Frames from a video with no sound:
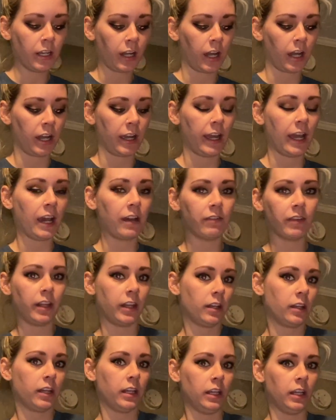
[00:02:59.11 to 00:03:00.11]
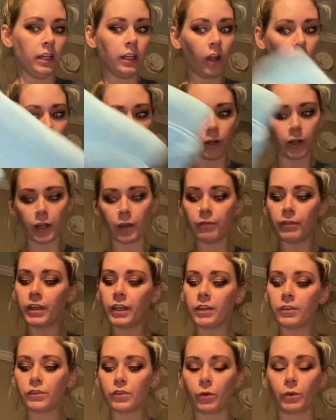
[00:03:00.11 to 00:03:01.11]
I have an e-arc of
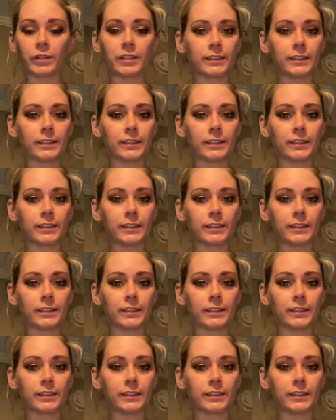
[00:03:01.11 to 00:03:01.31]
it, so it's